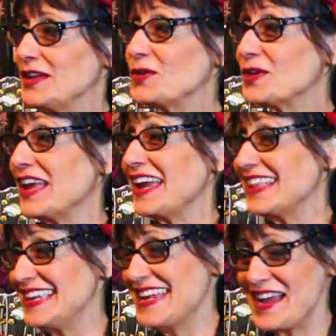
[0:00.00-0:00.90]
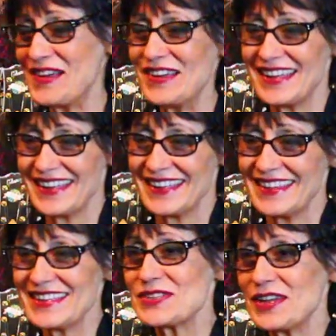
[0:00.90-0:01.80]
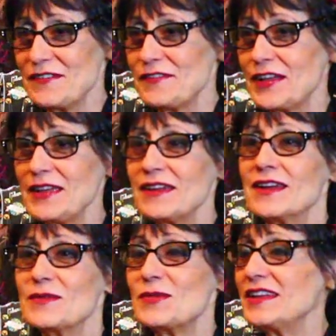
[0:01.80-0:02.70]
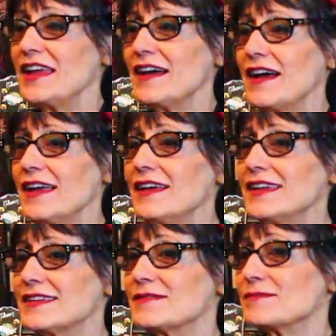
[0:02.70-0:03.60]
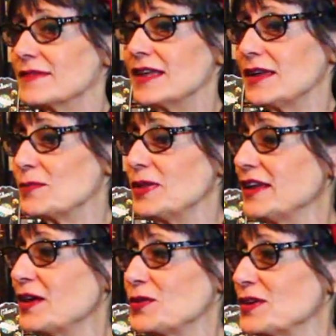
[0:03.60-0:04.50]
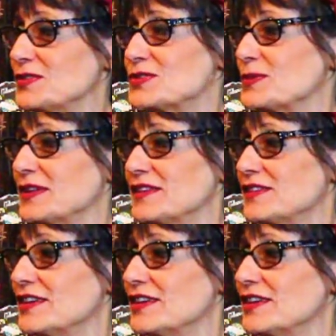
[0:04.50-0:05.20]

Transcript: ukulele now. Awesome. It's kind of funny. But yeah, mm-hmm. I like I like playing other instruments.